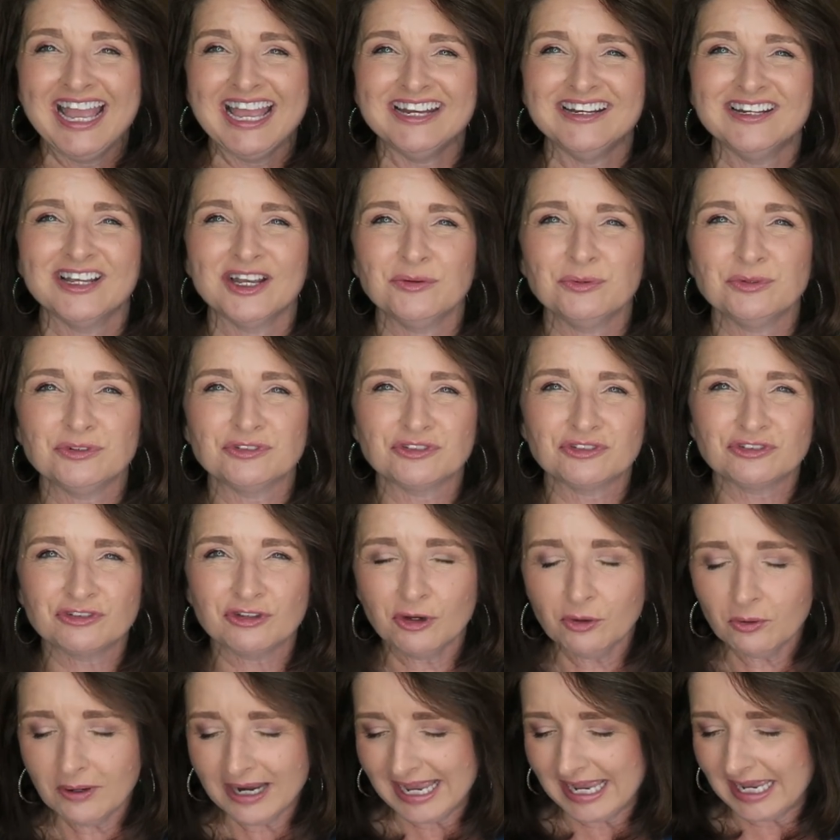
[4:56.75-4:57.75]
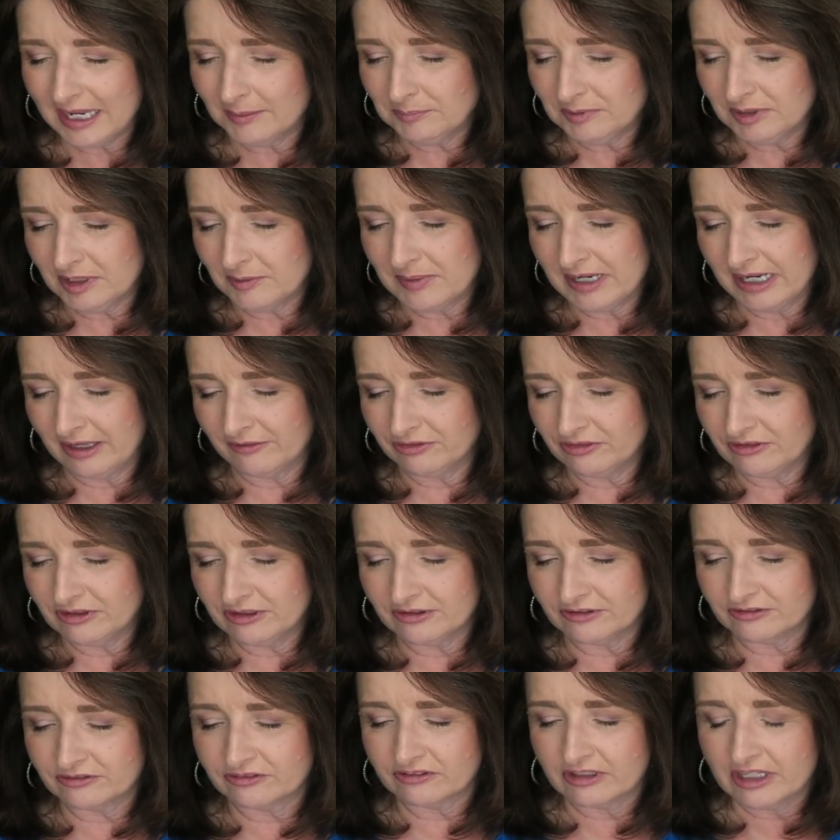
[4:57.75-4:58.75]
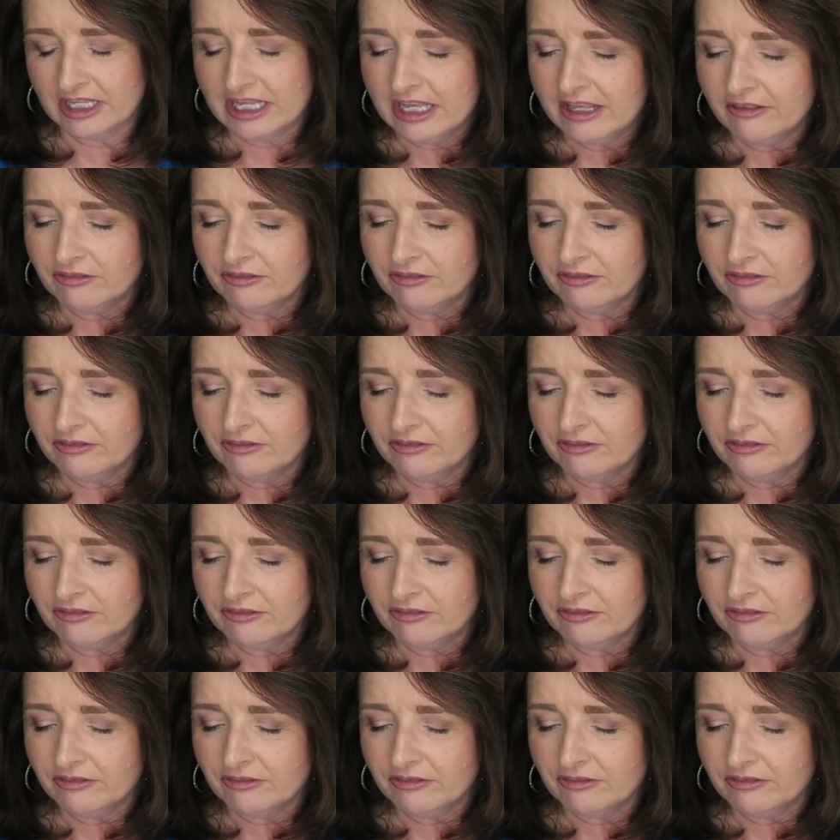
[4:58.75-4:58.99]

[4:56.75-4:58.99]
and I was so happy about this.